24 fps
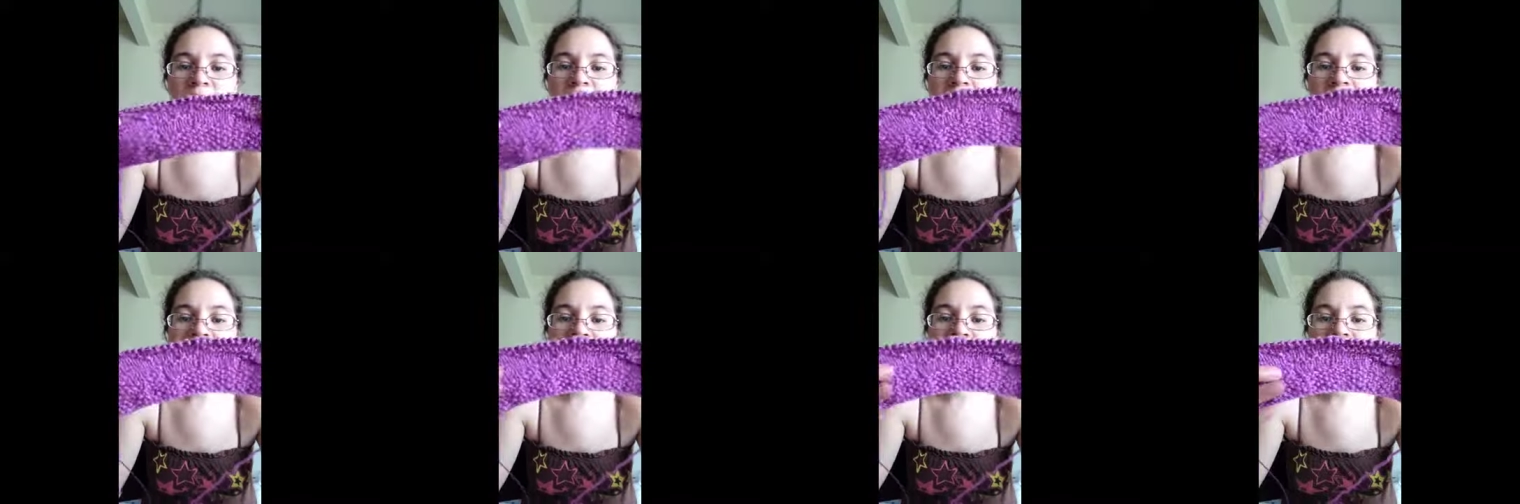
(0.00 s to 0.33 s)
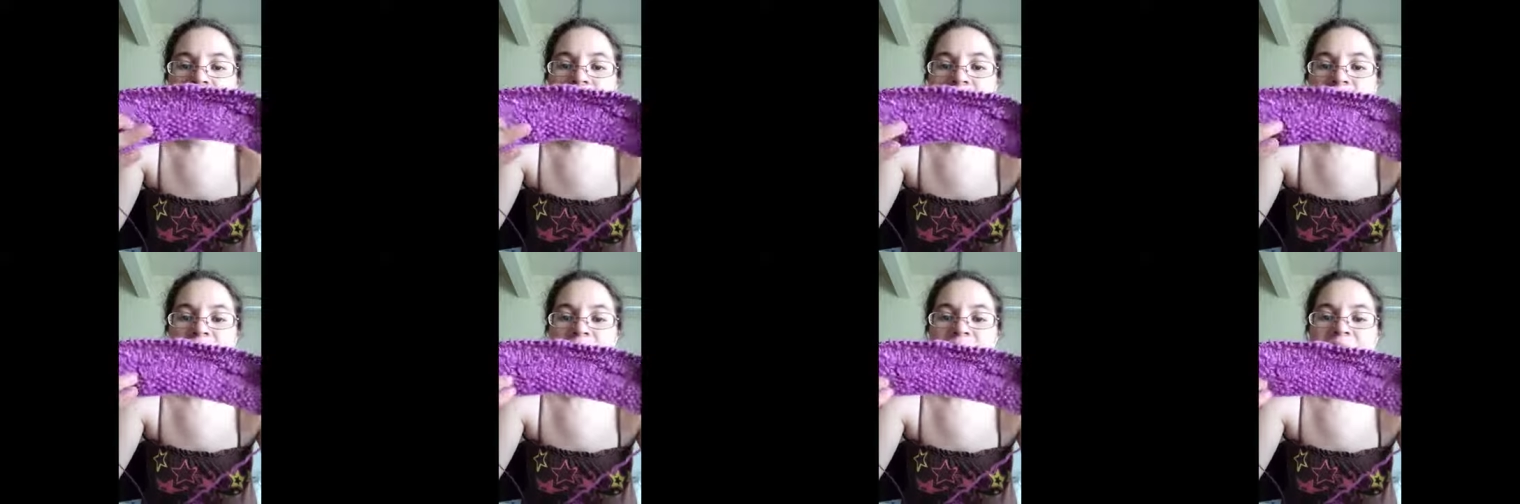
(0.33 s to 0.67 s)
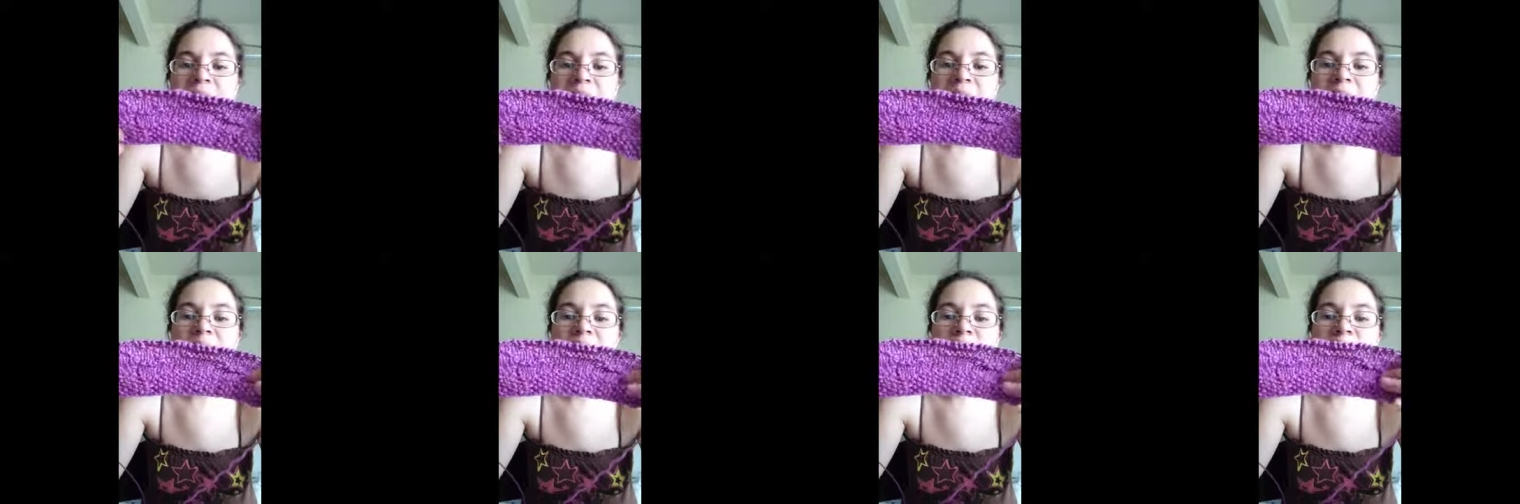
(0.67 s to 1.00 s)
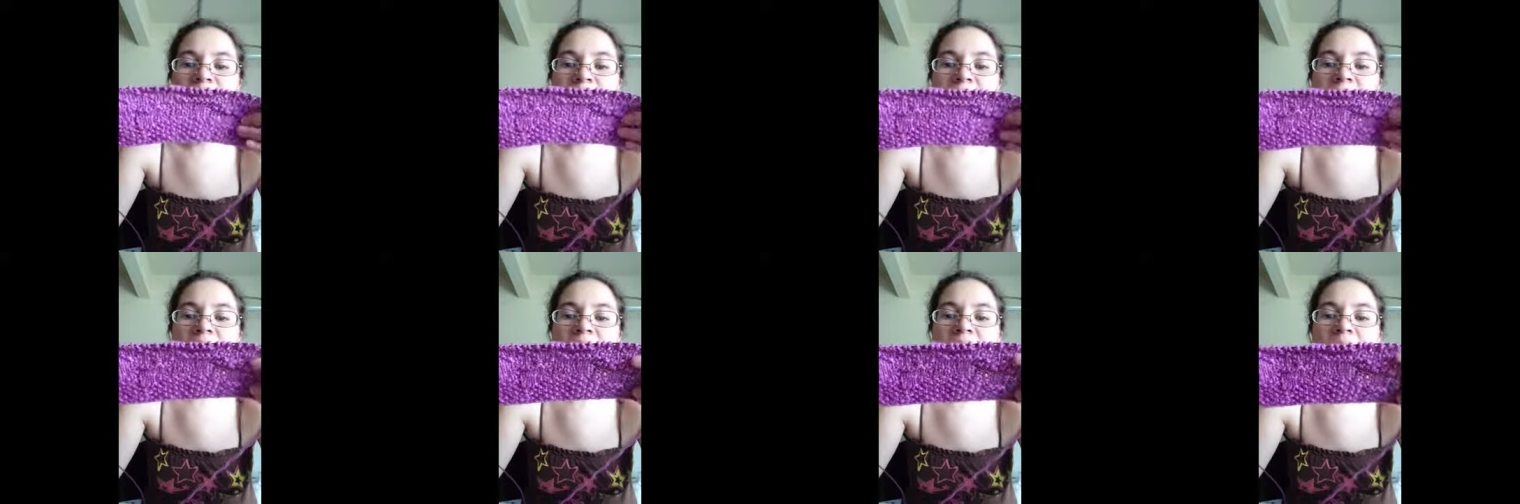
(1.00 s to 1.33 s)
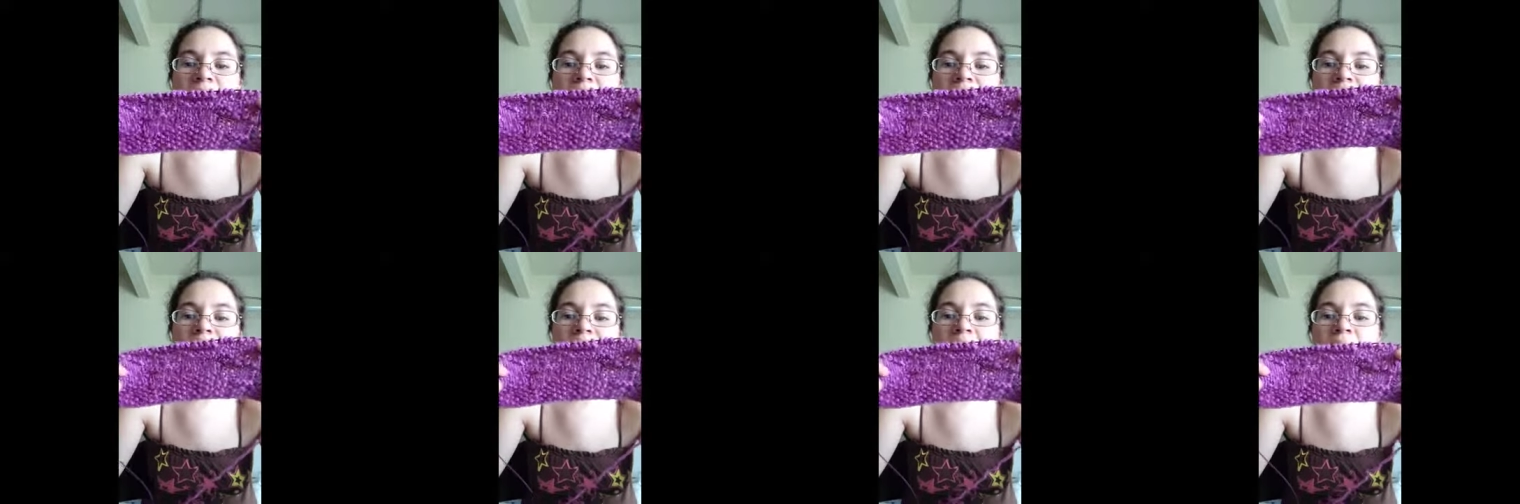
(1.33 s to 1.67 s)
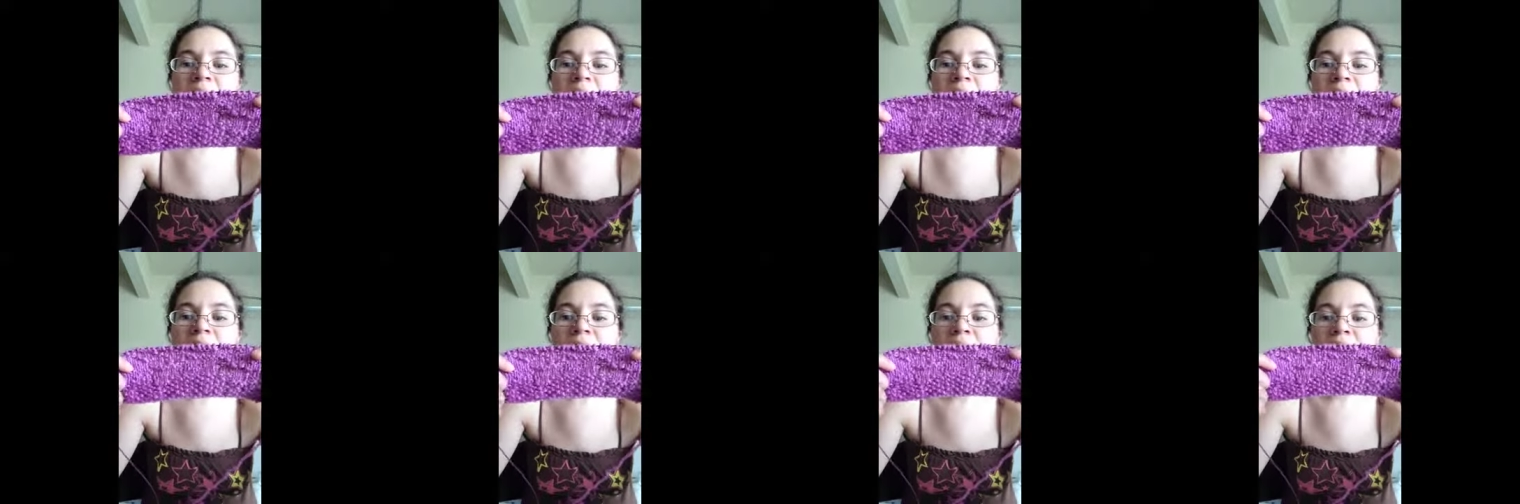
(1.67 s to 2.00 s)
I can barely
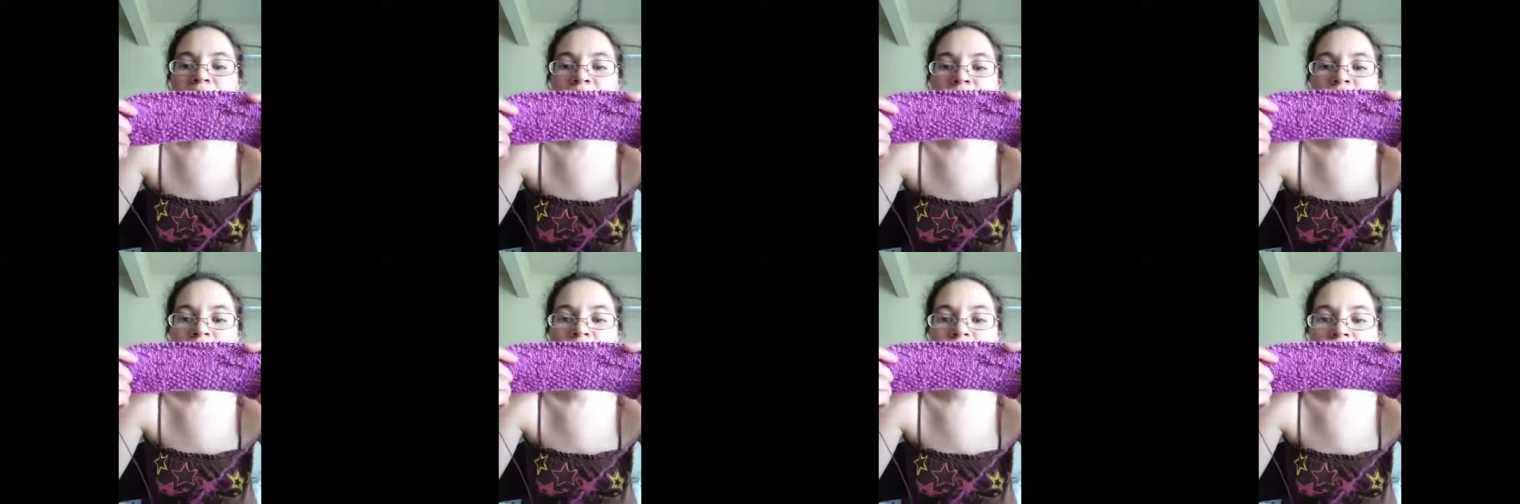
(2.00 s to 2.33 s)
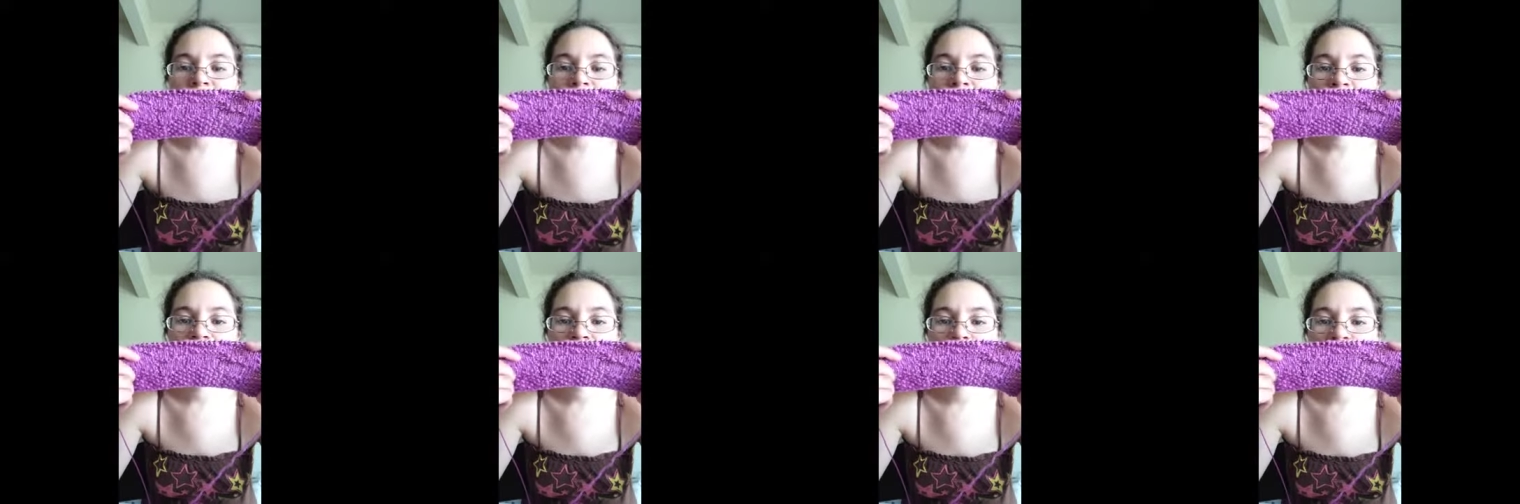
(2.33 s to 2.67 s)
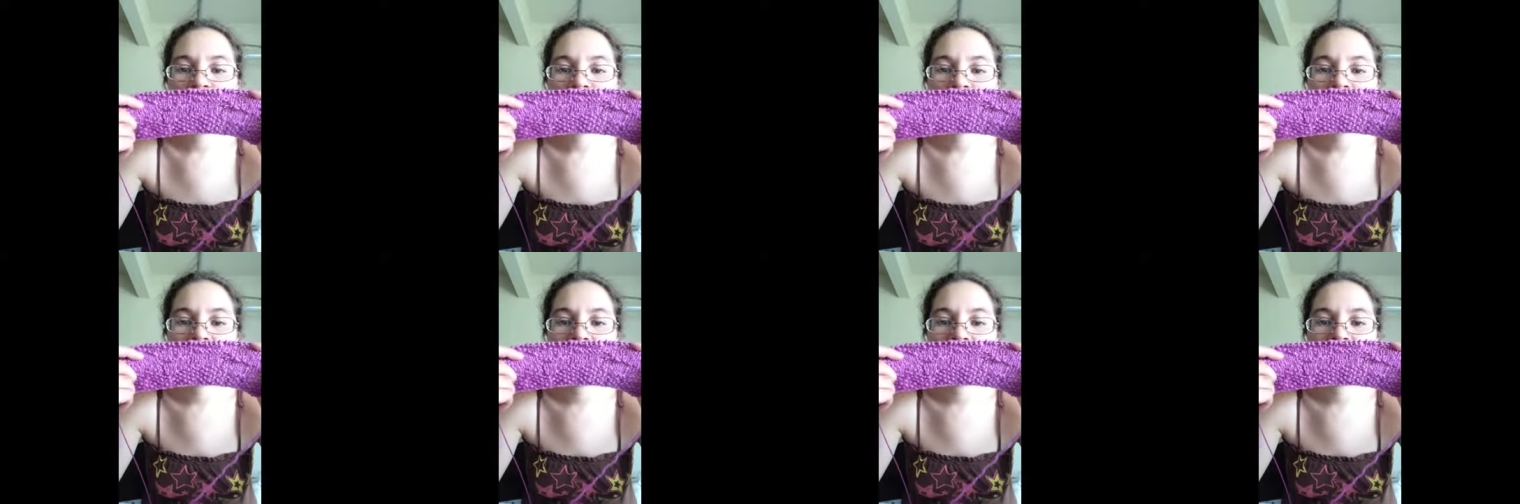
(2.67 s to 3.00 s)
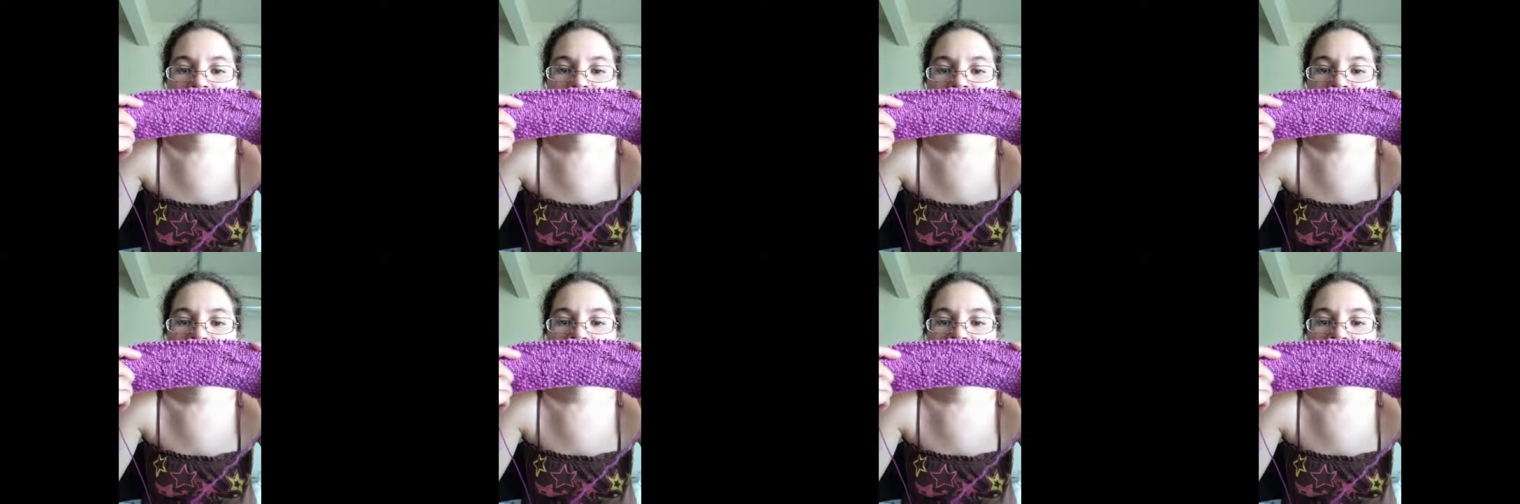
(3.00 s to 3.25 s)
see a difference between